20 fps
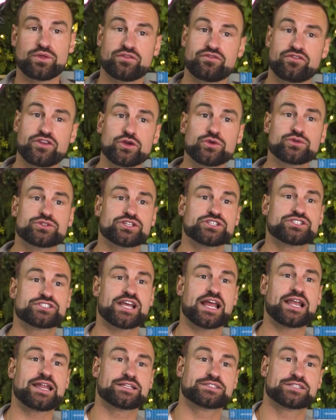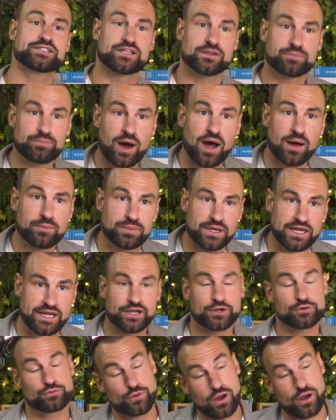a view to selling to the public
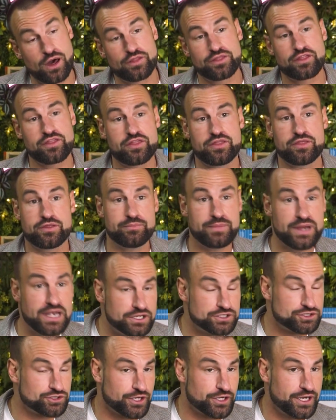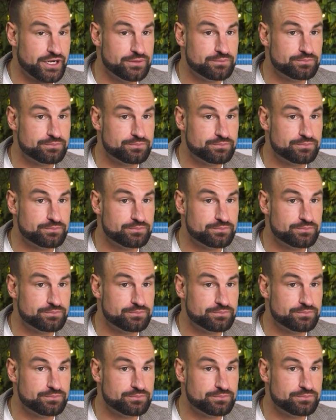rather than the military.